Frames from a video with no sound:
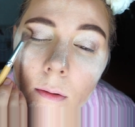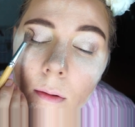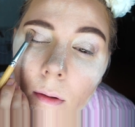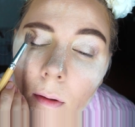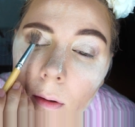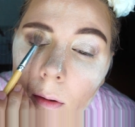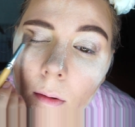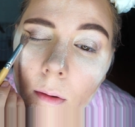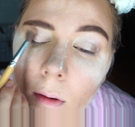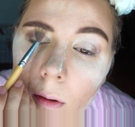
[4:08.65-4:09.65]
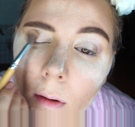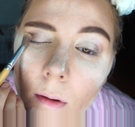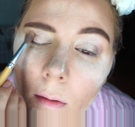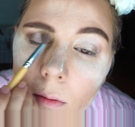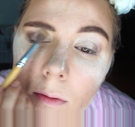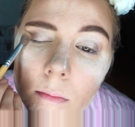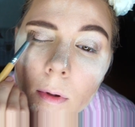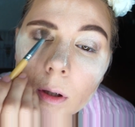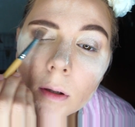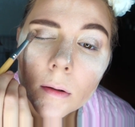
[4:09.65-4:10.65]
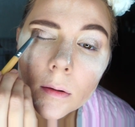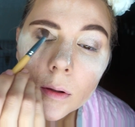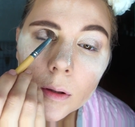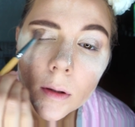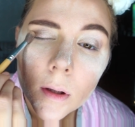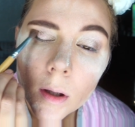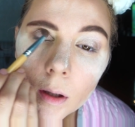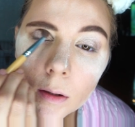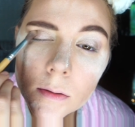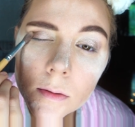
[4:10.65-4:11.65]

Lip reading: to my Naked Smoky Eye palette, and